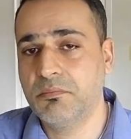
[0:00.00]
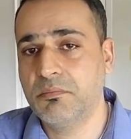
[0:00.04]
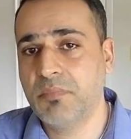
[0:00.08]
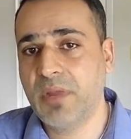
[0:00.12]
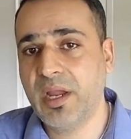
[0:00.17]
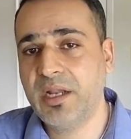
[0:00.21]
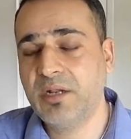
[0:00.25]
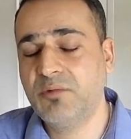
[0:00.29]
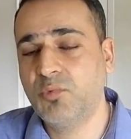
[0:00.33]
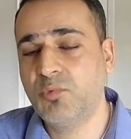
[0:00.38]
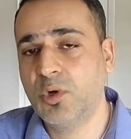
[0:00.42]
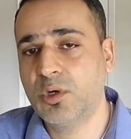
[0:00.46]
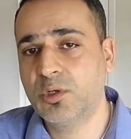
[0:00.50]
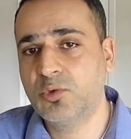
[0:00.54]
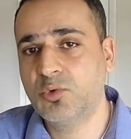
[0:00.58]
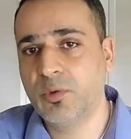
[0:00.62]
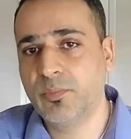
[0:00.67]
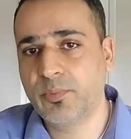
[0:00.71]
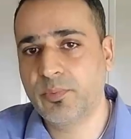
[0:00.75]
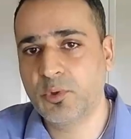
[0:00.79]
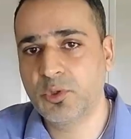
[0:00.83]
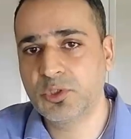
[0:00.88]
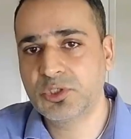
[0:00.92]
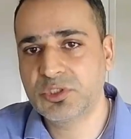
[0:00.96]
might want to
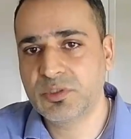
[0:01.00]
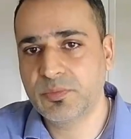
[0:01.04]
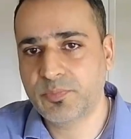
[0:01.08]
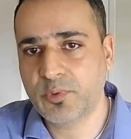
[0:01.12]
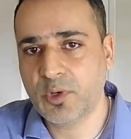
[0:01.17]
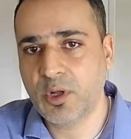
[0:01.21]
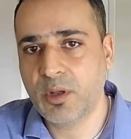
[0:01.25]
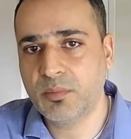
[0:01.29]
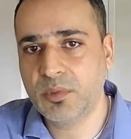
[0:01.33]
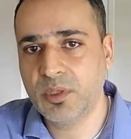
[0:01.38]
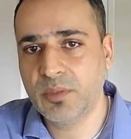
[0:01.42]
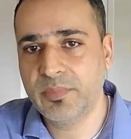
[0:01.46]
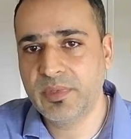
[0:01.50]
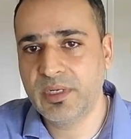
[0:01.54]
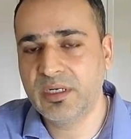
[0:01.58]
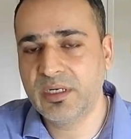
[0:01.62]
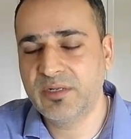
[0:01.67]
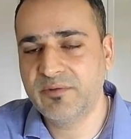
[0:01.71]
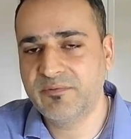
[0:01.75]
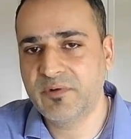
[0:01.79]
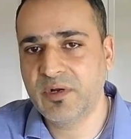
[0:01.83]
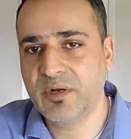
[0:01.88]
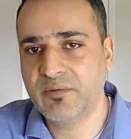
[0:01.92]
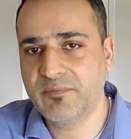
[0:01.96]
approach the problem in a
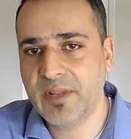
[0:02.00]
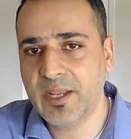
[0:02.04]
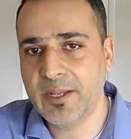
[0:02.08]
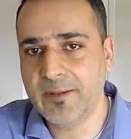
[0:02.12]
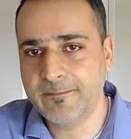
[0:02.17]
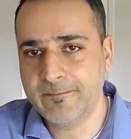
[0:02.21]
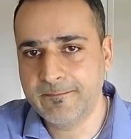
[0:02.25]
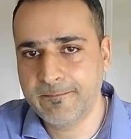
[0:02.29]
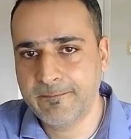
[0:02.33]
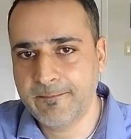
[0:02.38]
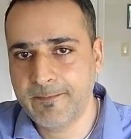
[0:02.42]
different way.